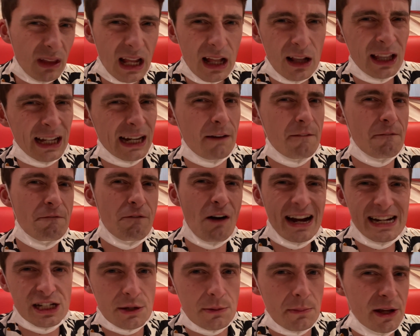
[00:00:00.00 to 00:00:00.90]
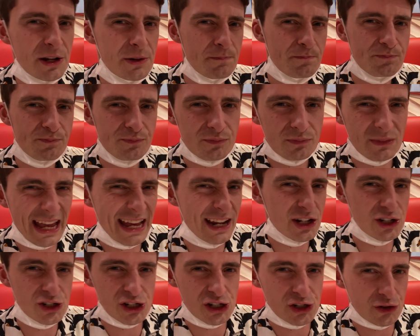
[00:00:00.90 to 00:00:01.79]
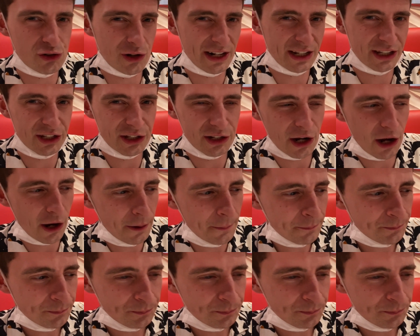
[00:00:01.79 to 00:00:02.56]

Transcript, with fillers: like a vitamin energy drink, you know?